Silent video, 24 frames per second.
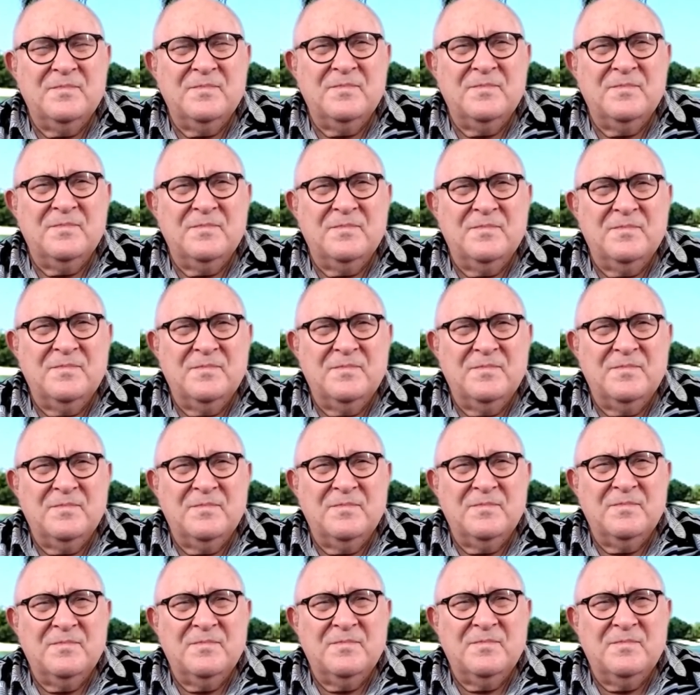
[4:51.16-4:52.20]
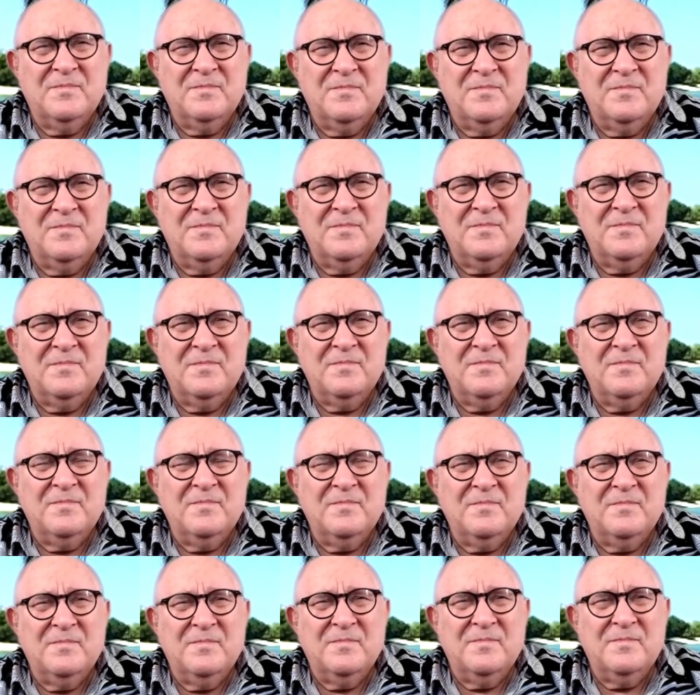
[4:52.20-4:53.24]

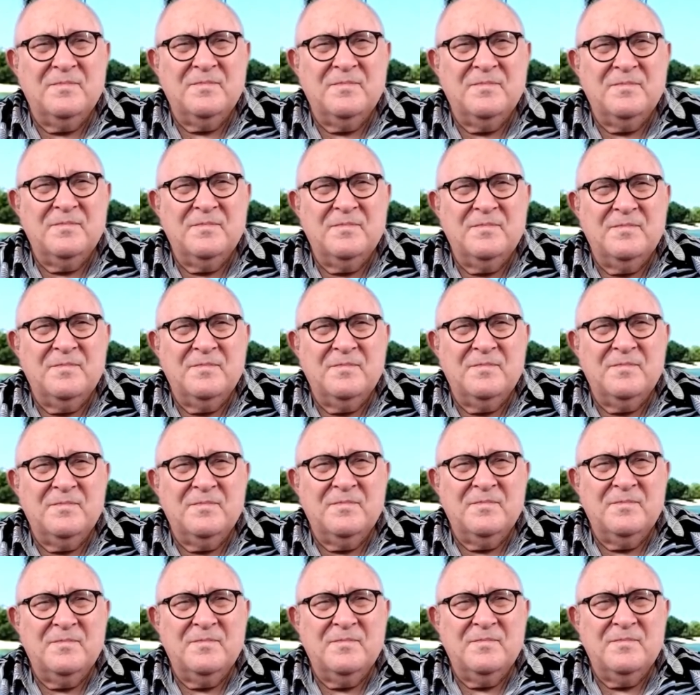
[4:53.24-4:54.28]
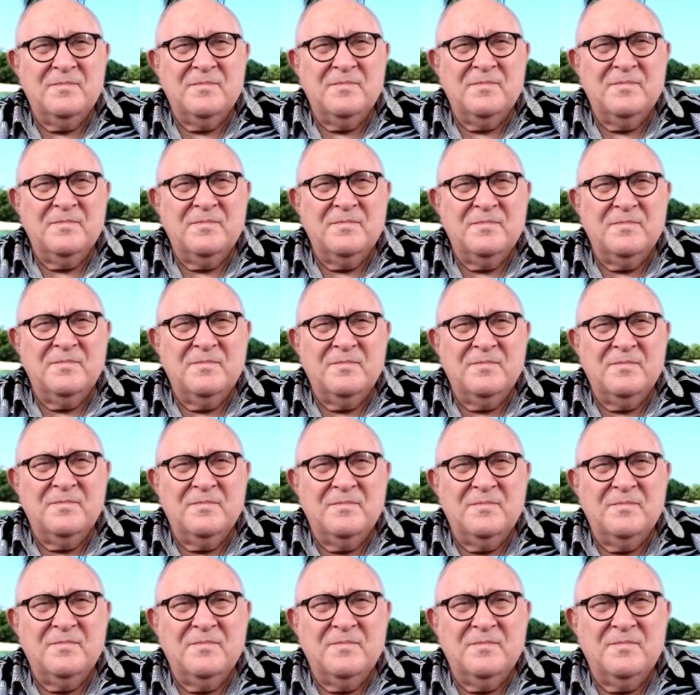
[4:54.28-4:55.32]

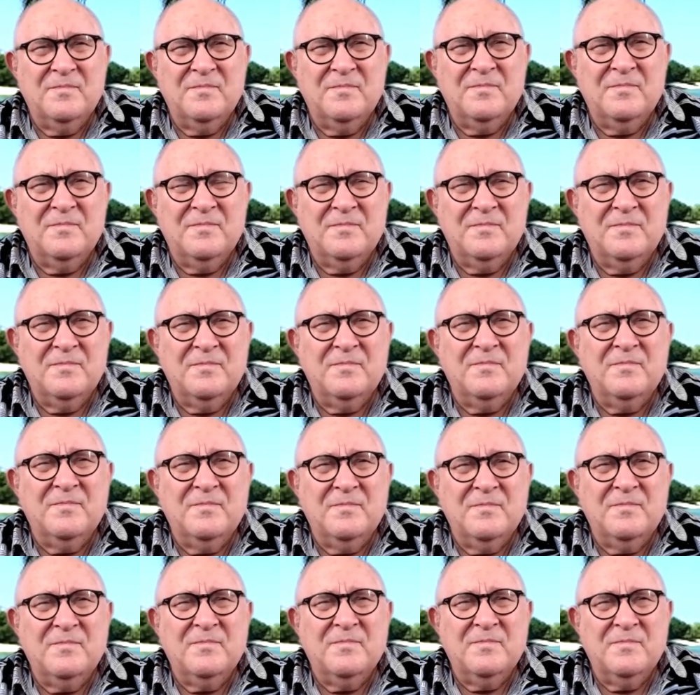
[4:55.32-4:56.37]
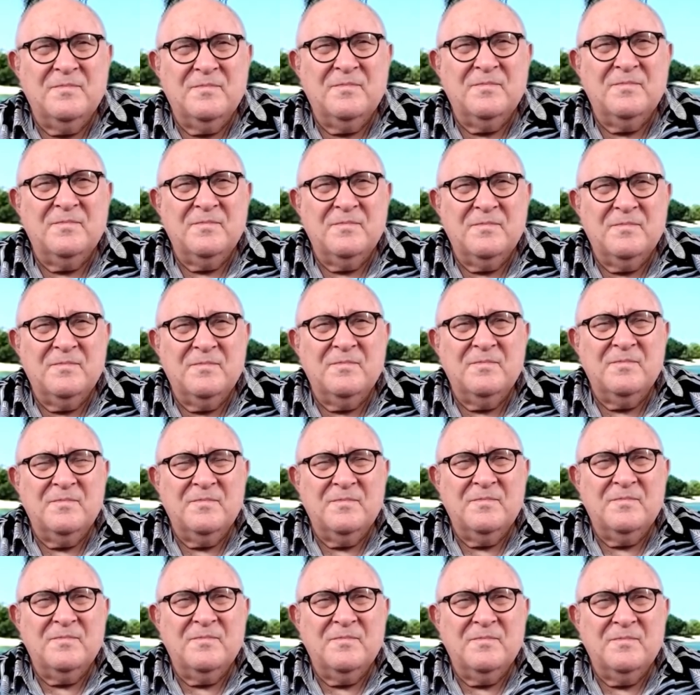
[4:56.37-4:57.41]

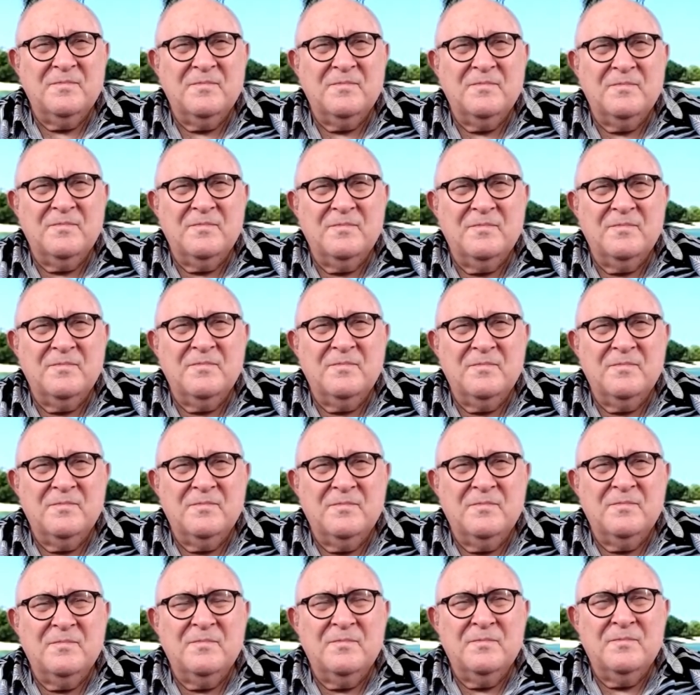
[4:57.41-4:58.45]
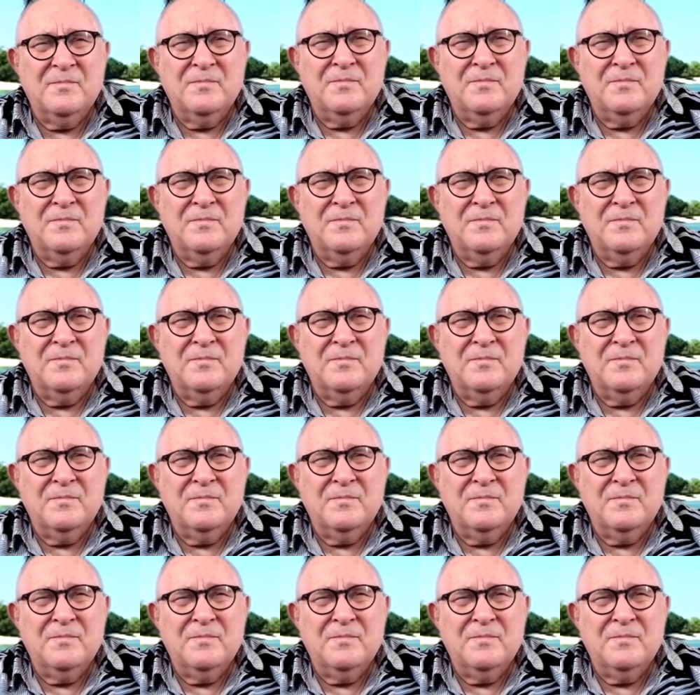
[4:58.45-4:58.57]
This person isn't speaking.